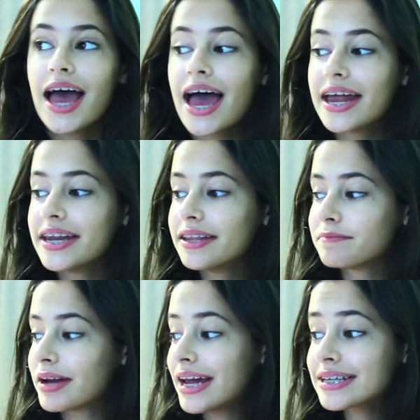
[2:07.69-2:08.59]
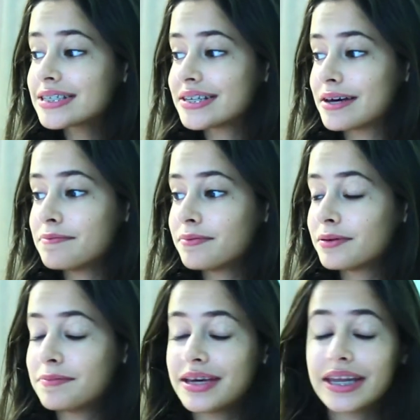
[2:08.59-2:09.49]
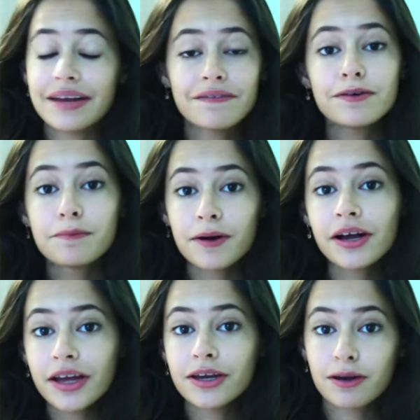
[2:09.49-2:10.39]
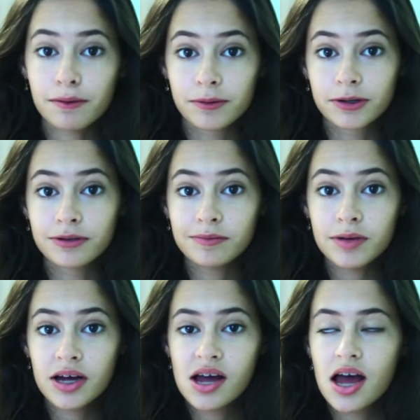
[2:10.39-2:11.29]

And my next tip would be that if you work in your room,